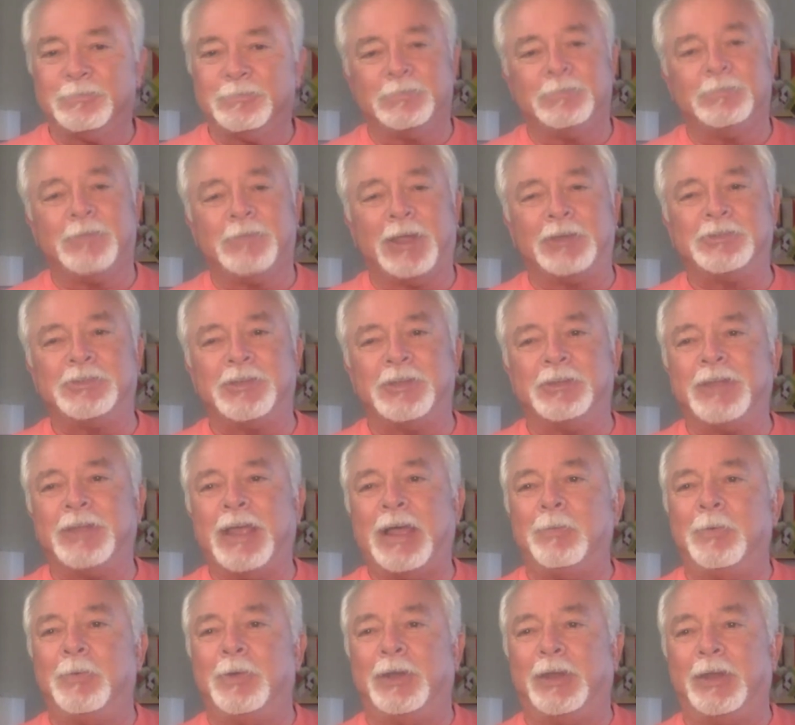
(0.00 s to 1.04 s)
I sent
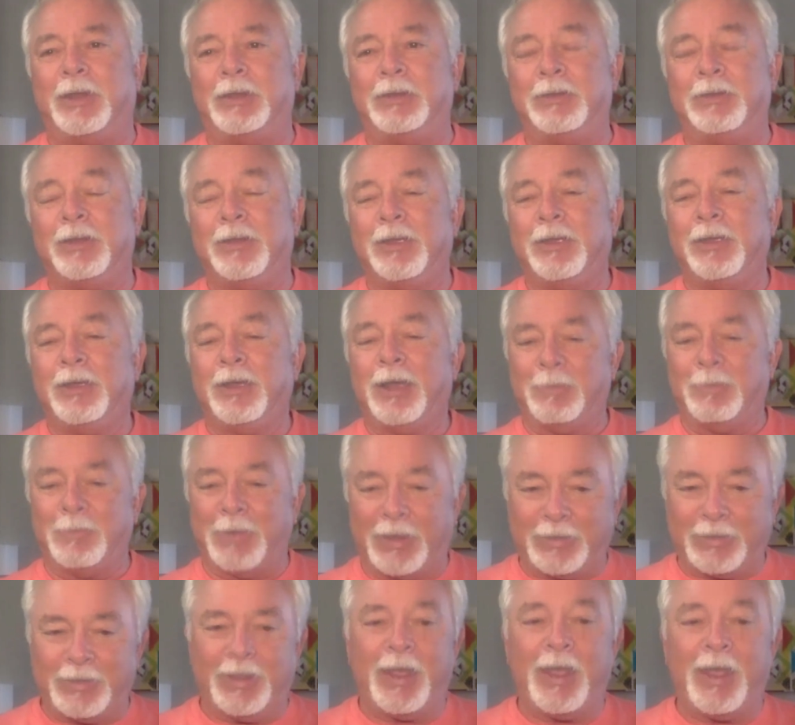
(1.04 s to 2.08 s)
that one in. I'm
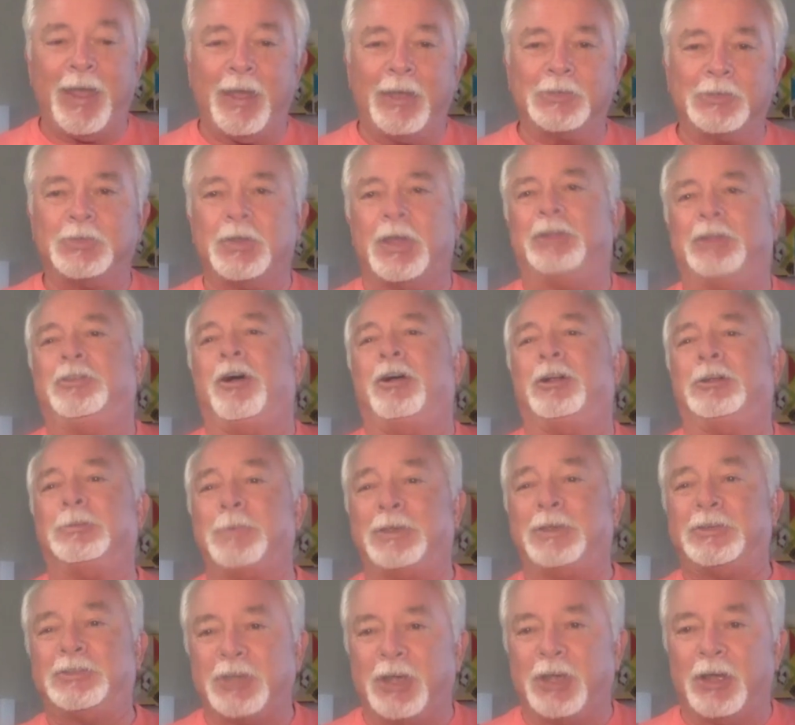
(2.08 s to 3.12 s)
like, yeah. So I talked to my
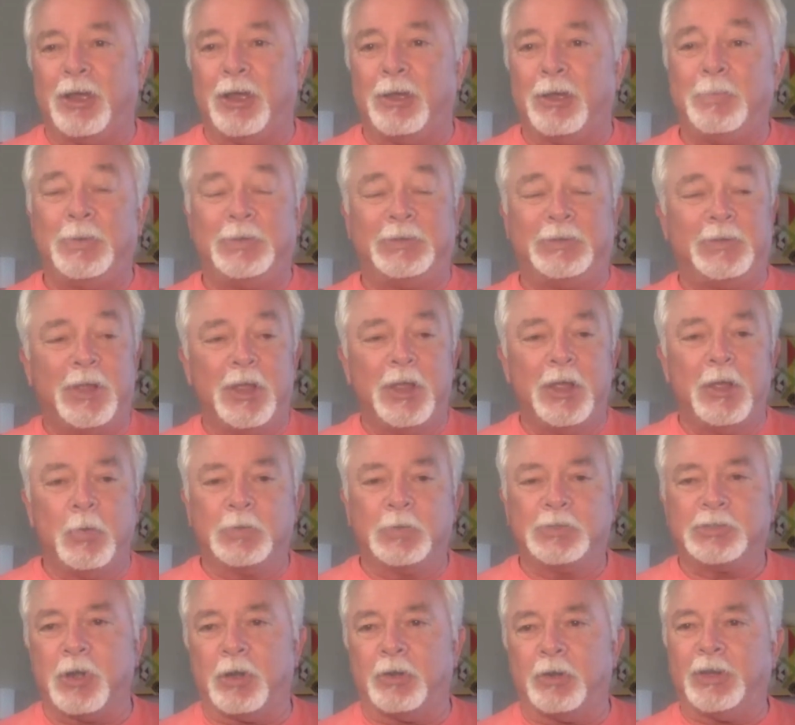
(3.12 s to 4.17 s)
sub and
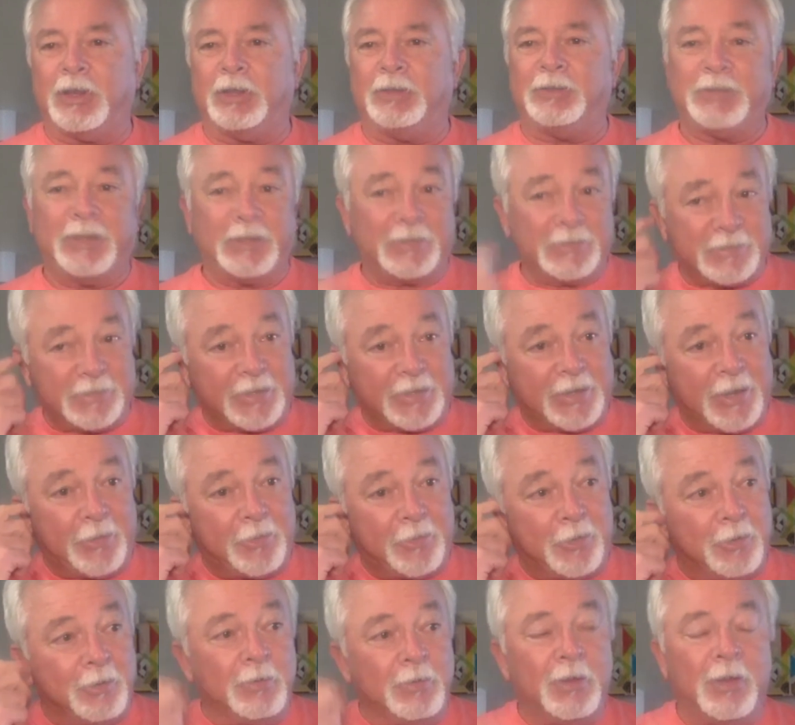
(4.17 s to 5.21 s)
started getting things
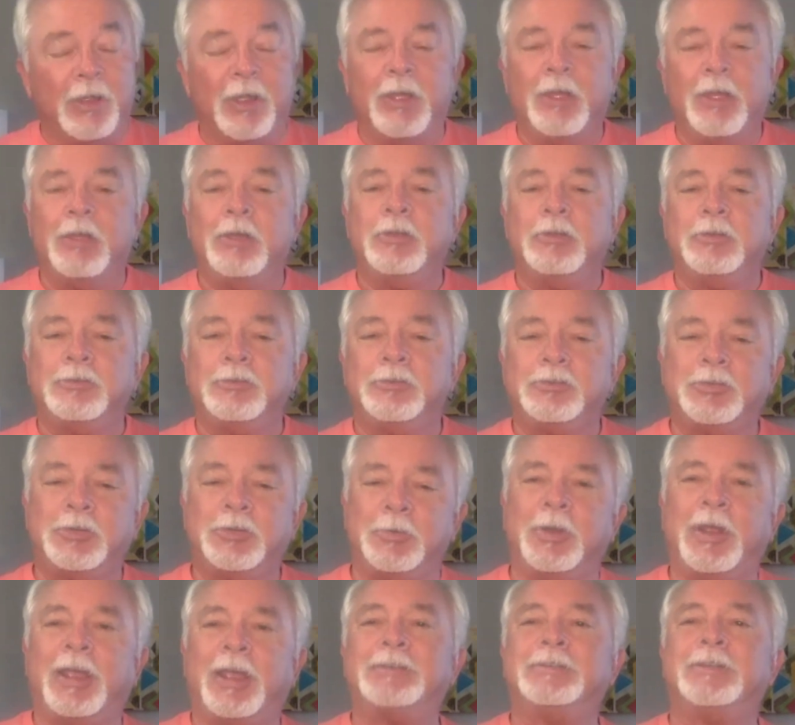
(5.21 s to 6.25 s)
together.
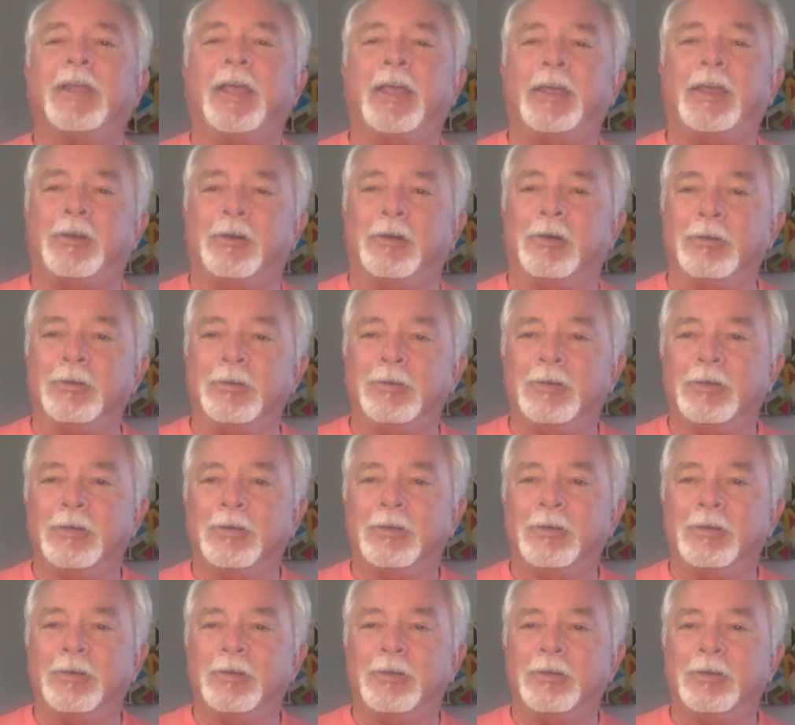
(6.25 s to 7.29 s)
Two days later,
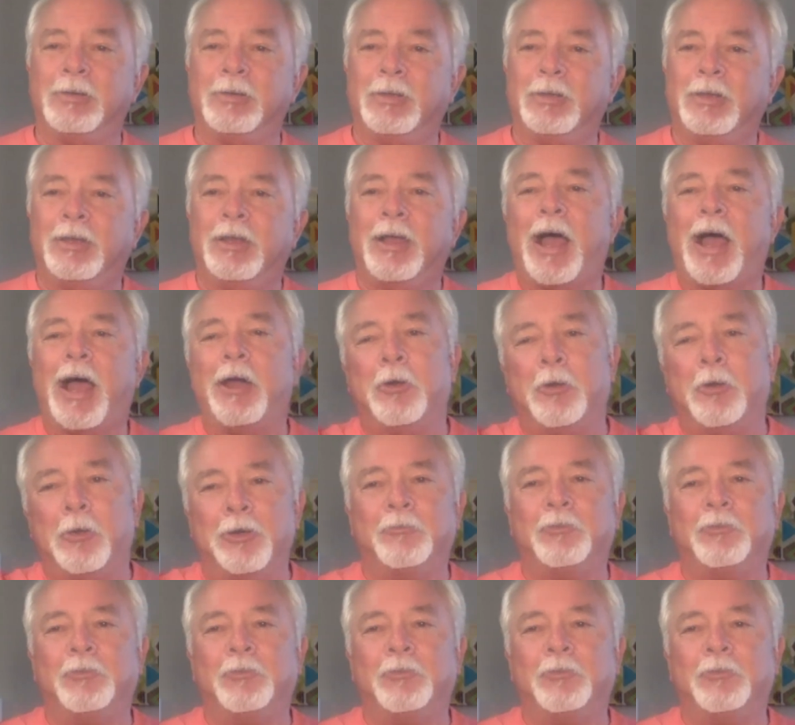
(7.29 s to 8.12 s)
I heard from my